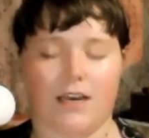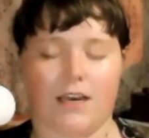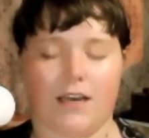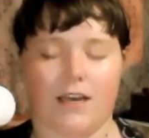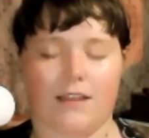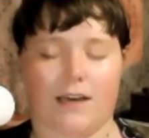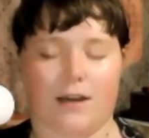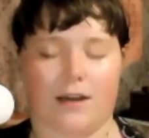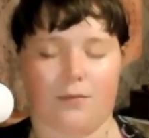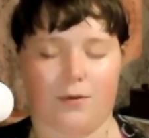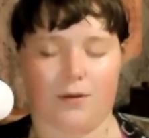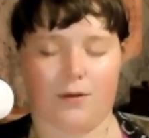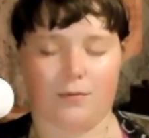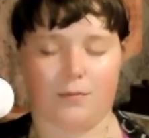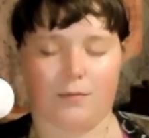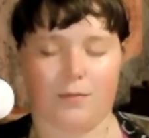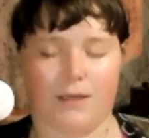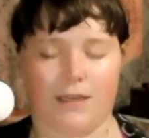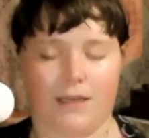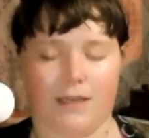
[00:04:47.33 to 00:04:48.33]
That will
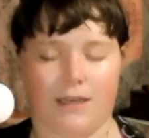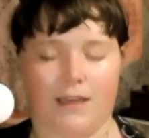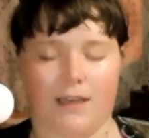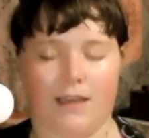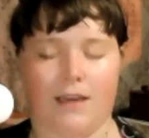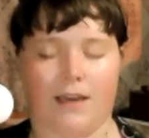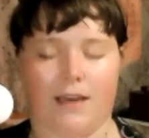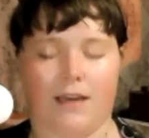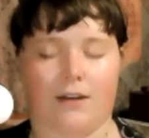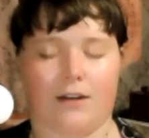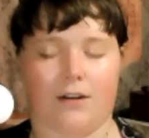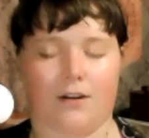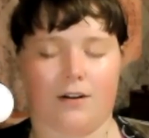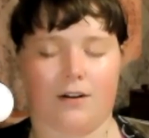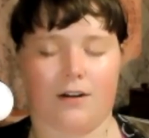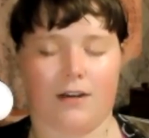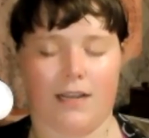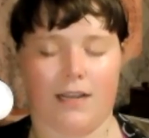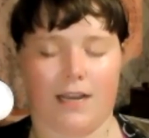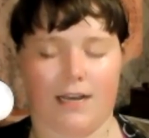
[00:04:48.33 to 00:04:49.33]
be and
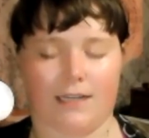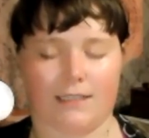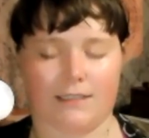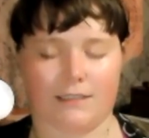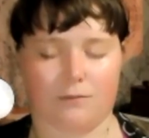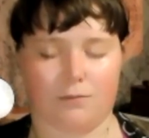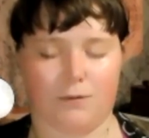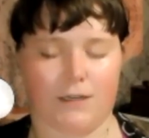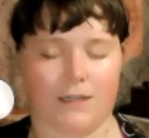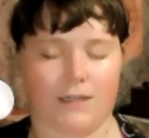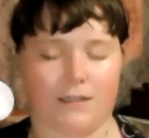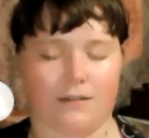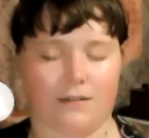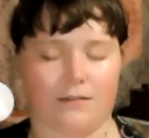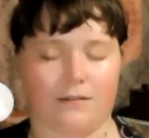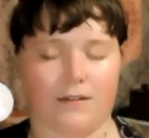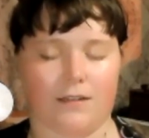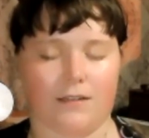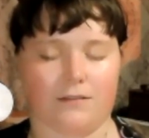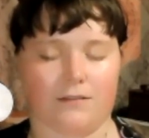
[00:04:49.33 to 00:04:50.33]
already has
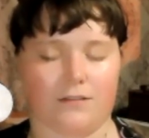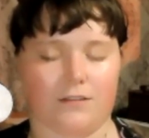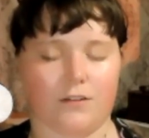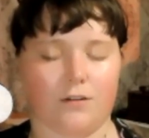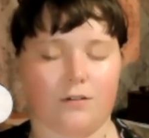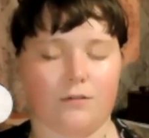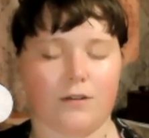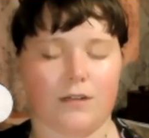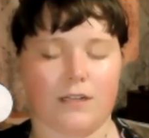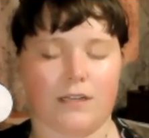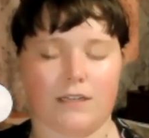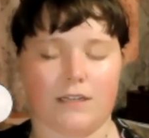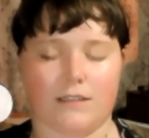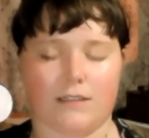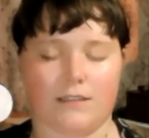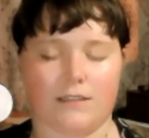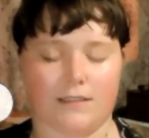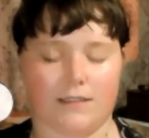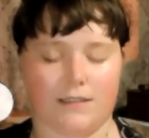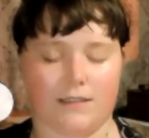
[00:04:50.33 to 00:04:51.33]
been, and so it
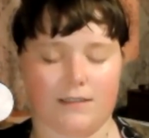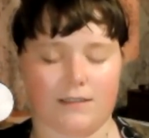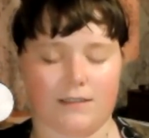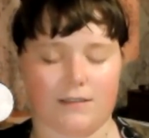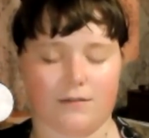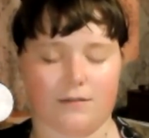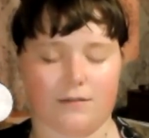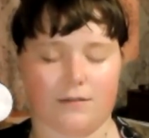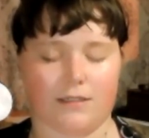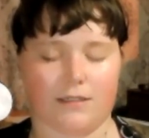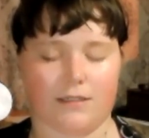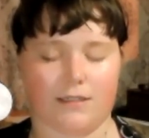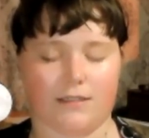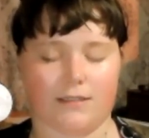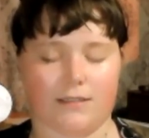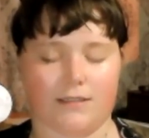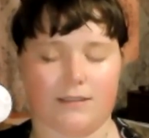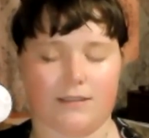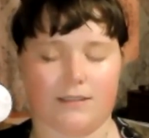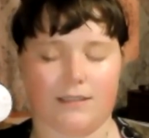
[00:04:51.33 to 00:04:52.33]
is, and so it
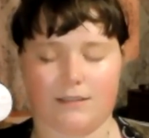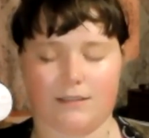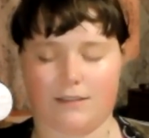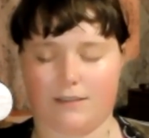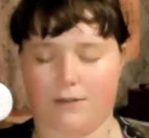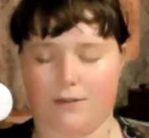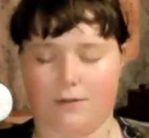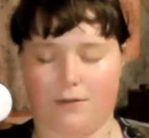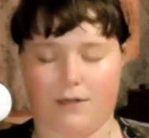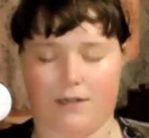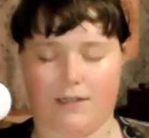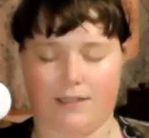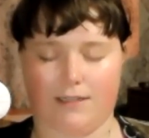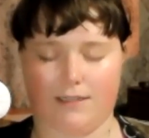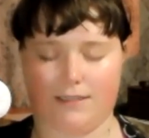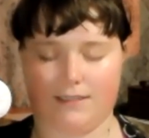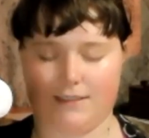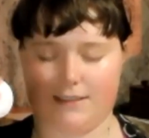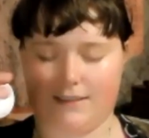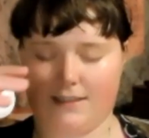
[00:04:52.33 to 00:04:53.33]
is, and so it
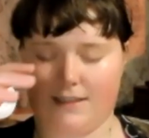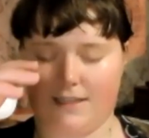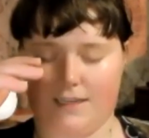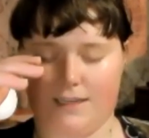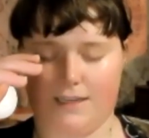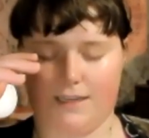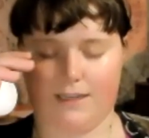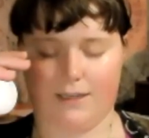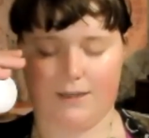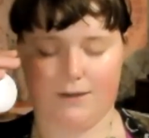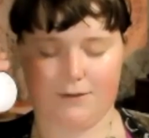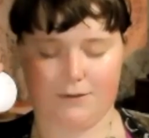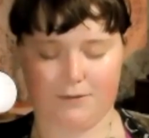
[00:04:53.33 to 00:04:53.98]
is. Thank you.